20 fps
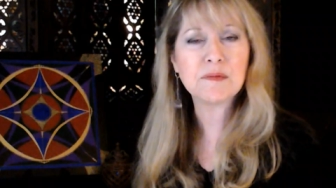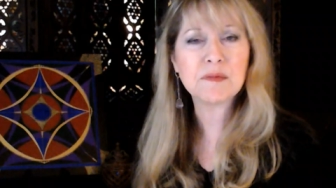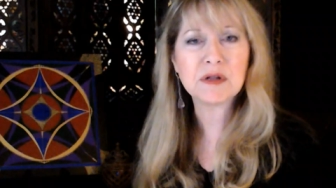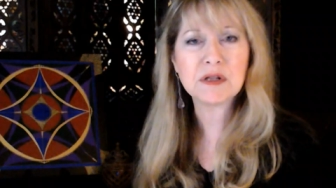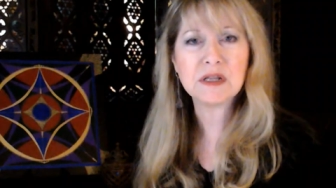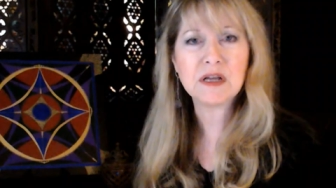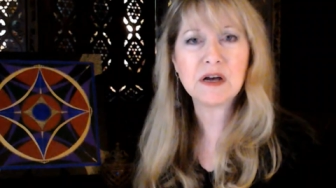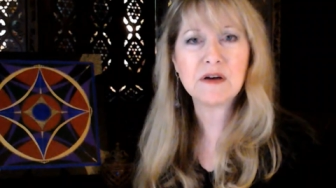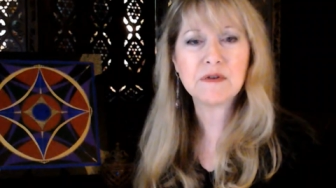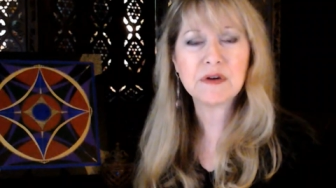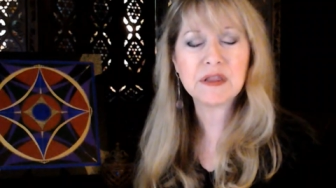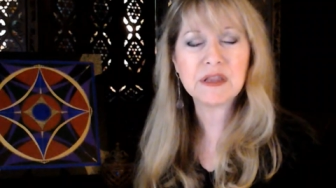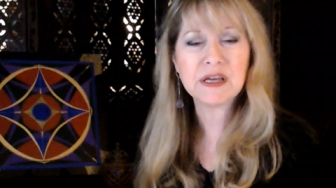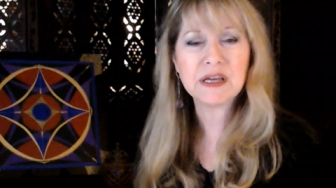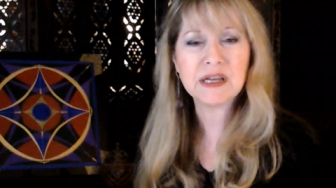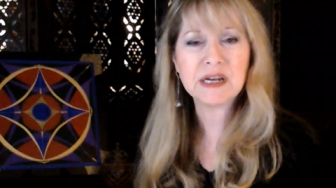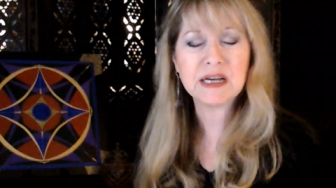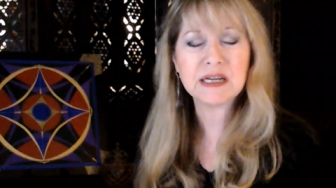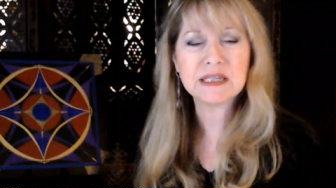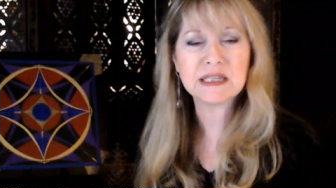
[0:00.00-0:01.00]
love
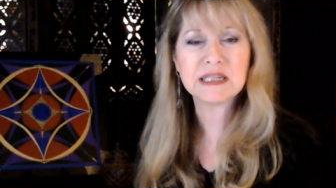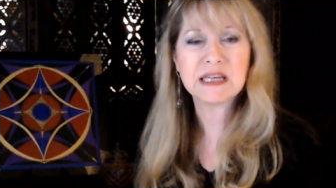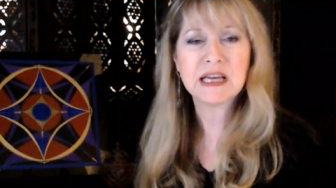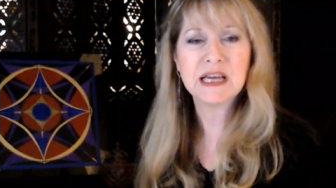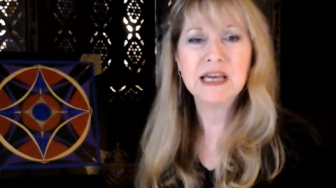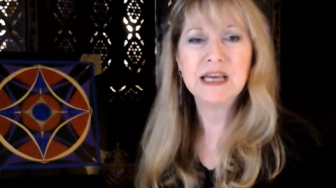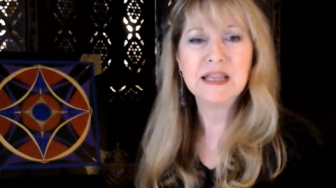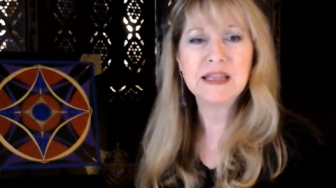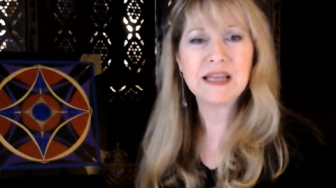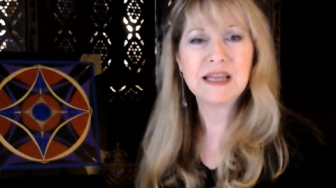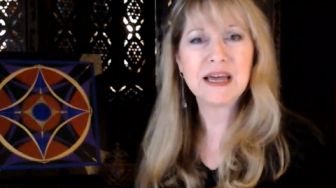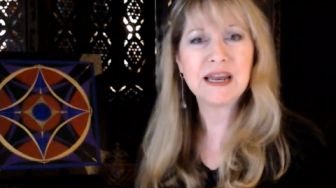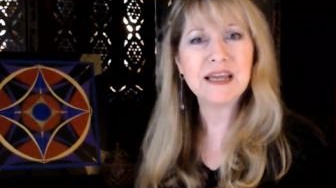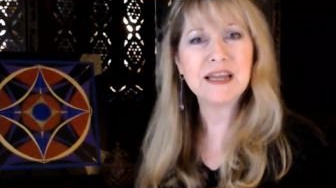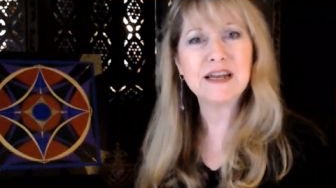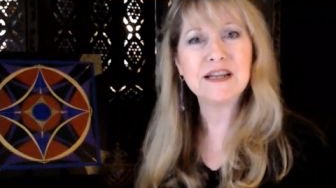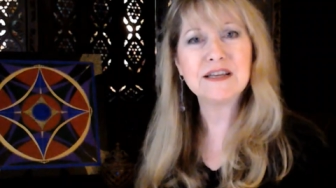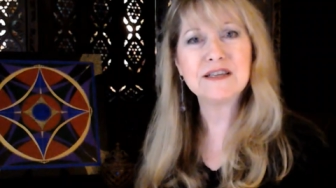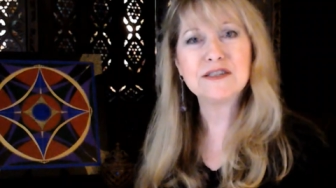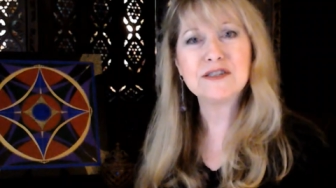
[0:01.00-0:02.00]
within us, that it
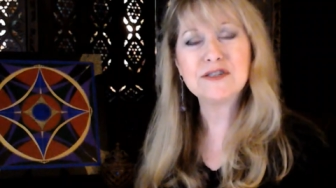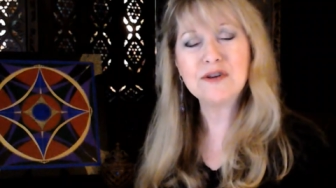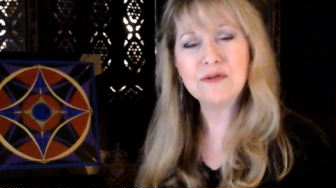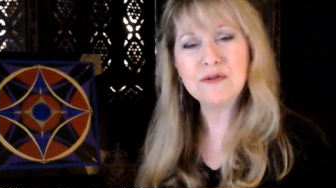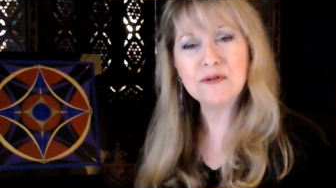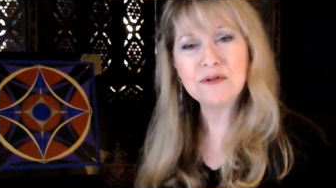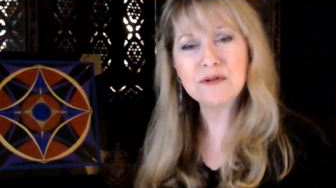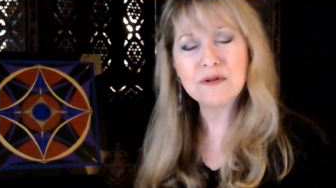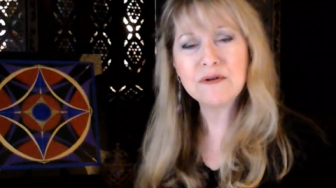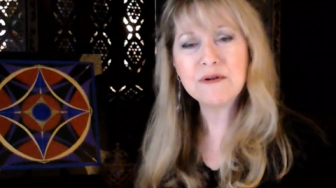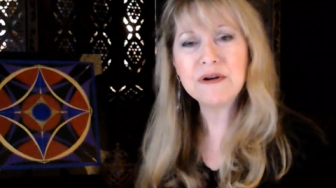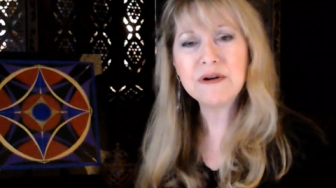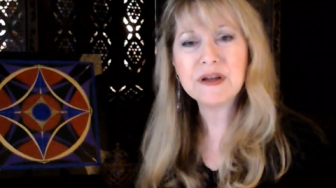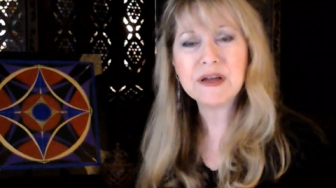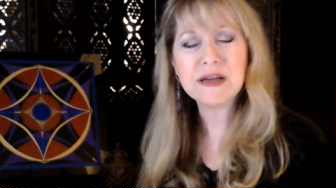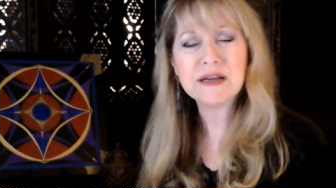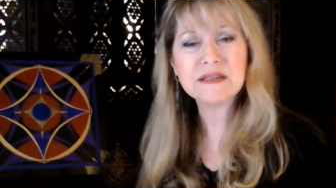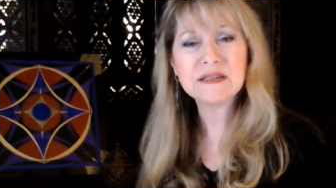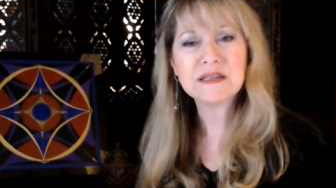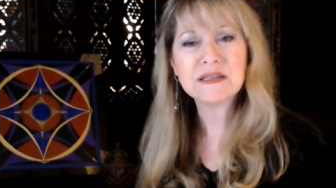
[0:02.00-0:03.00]
is so
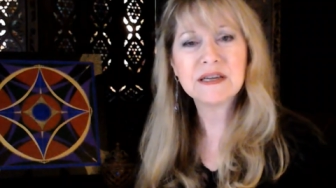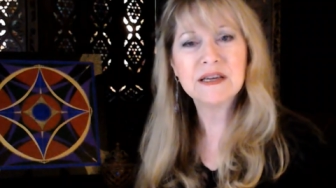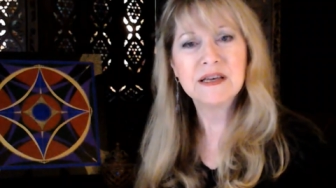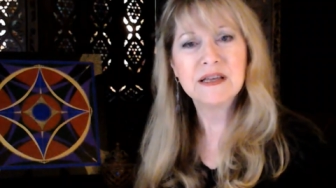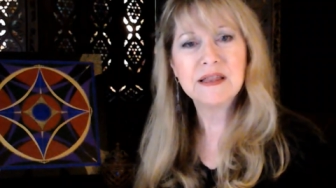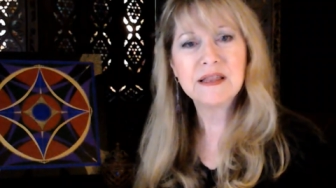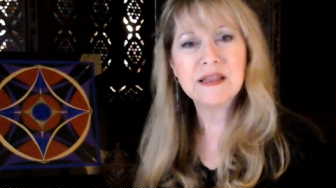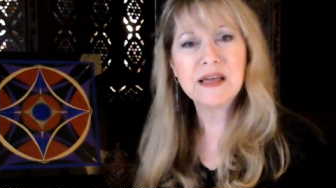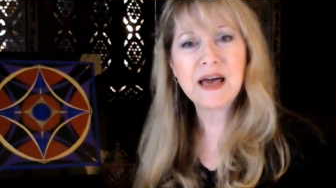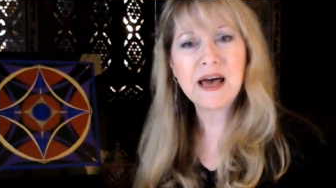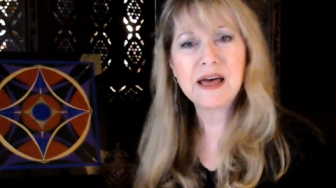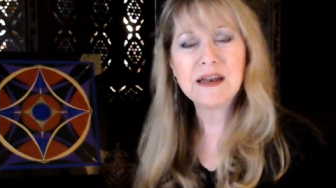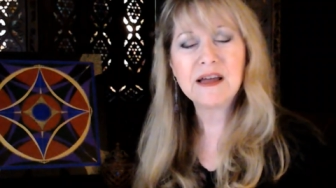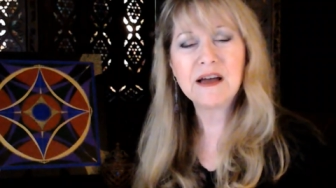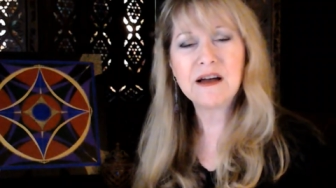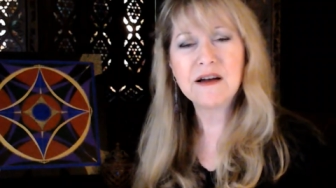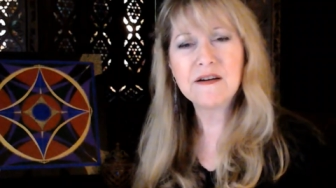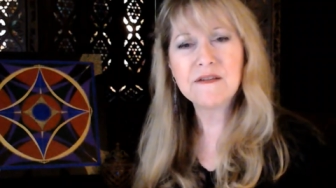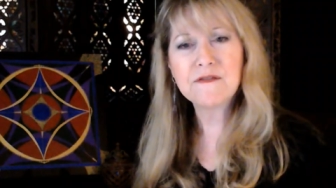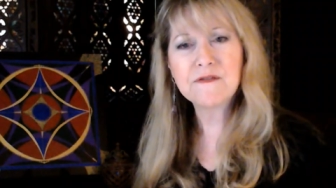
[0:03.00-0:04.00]
glorious that
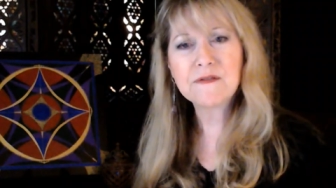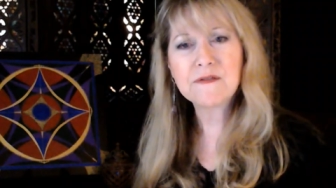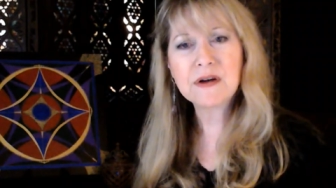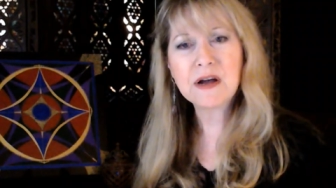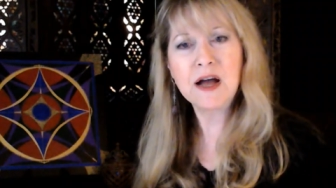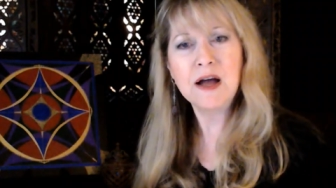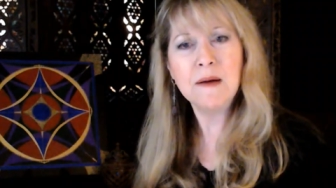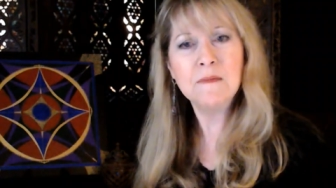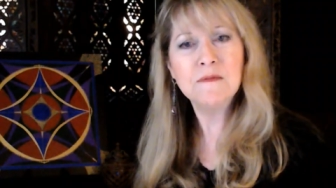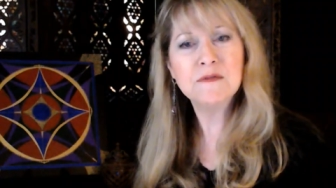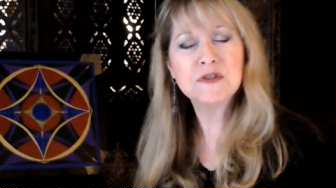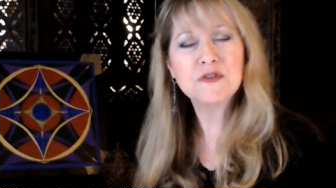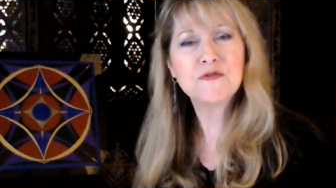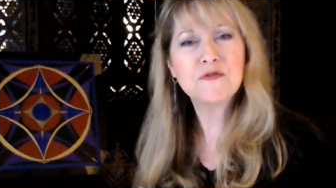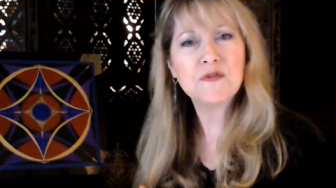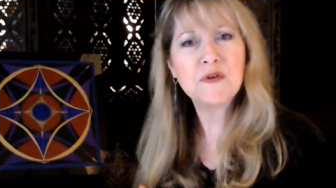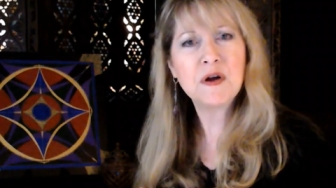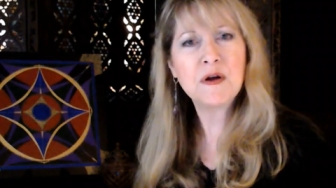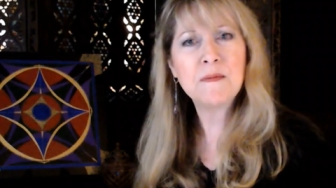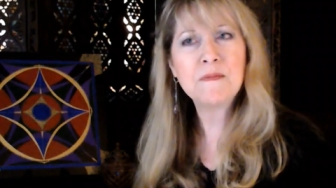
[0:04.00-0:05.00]
comes
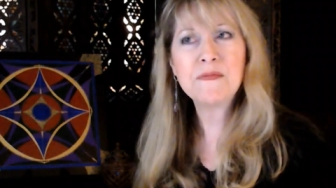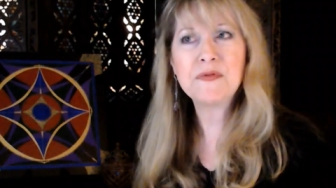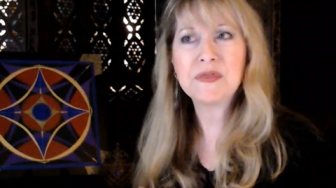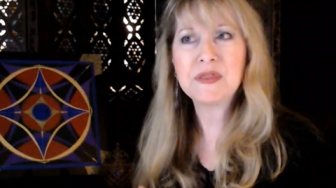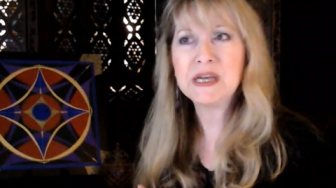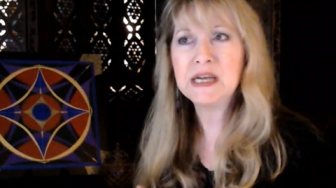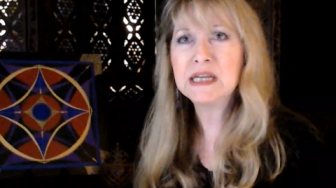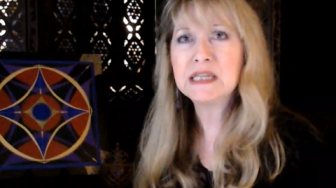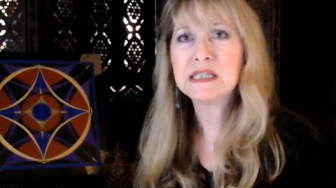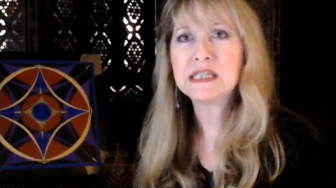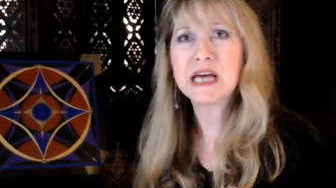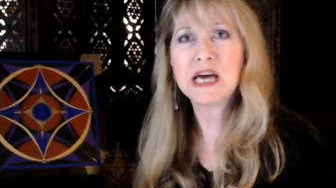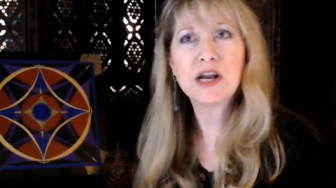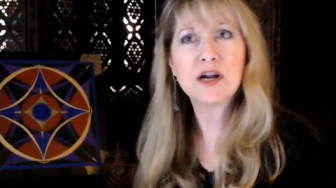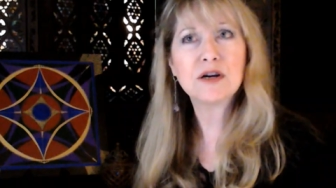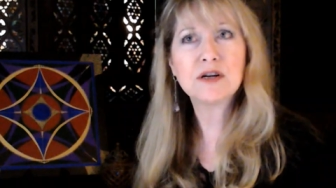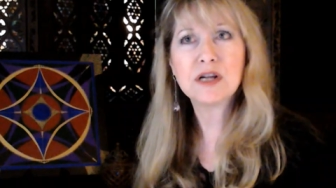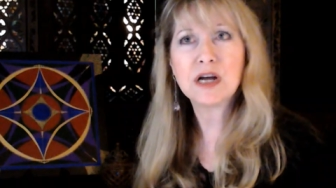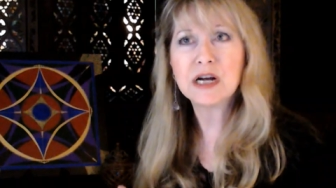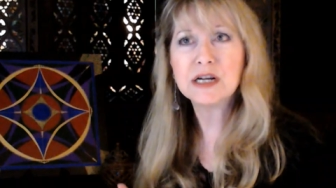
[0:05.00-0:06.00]
from things that are
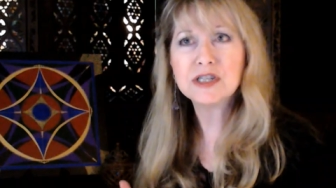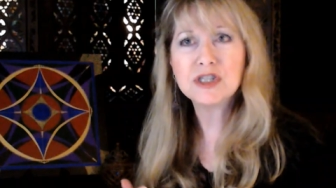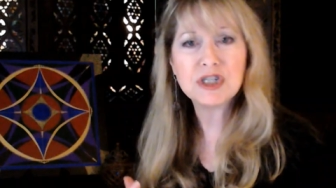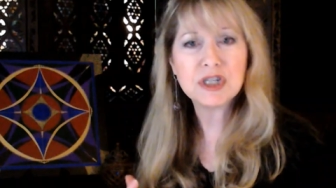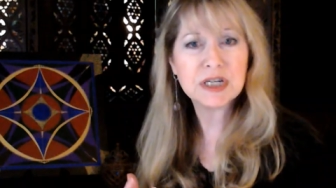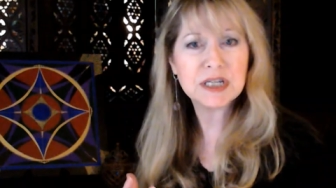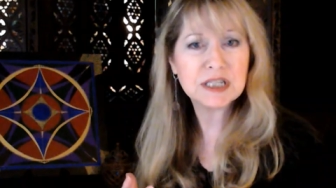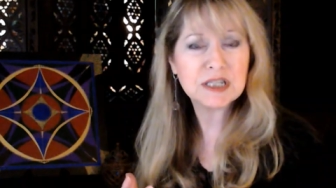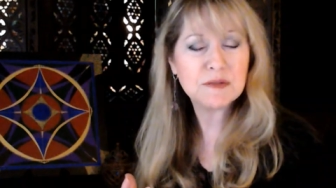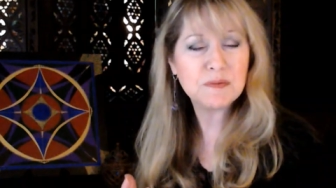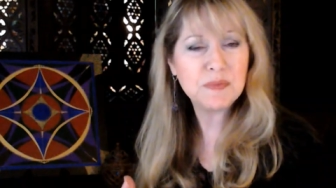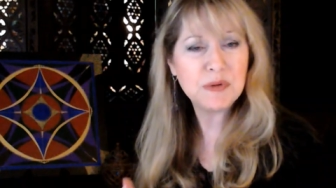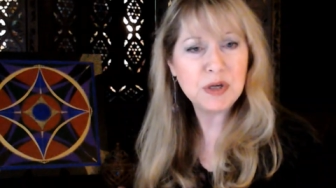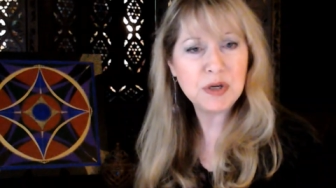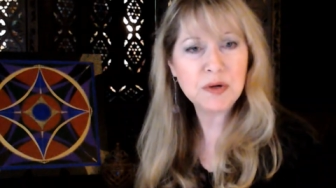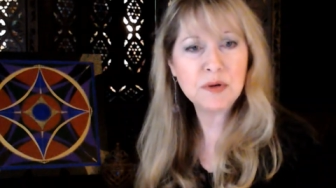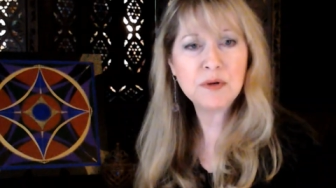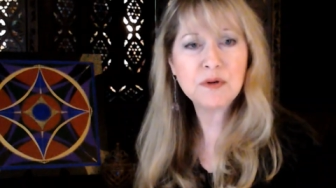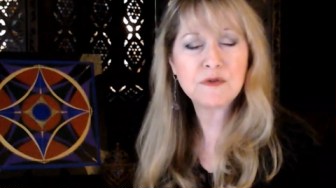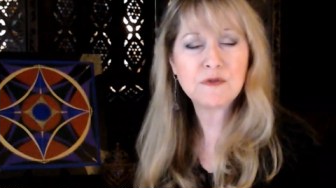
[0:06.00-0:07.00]
not just
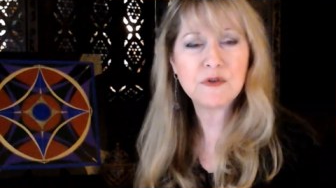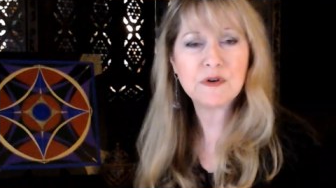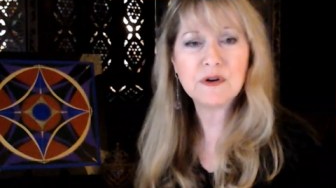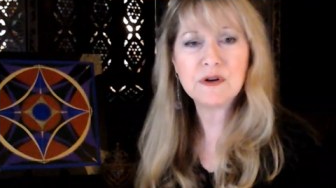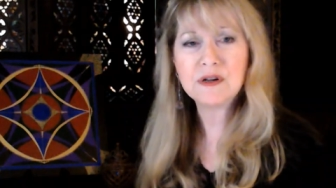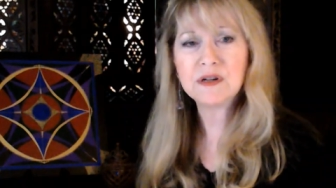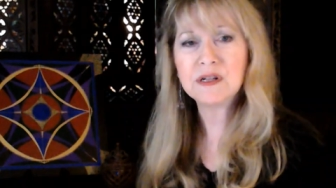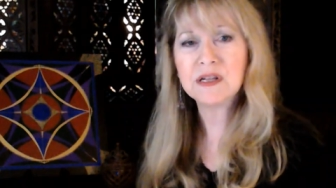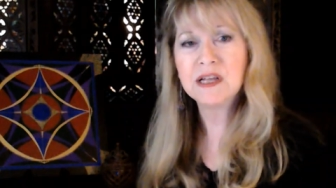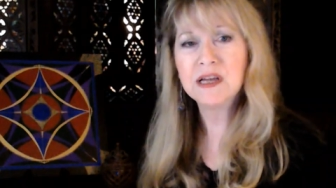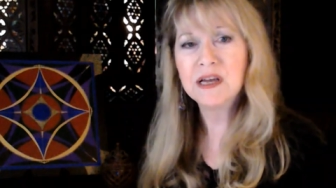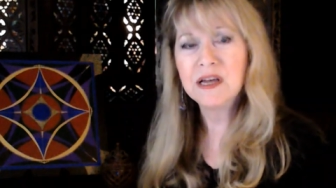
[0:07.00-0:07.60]
beautiful,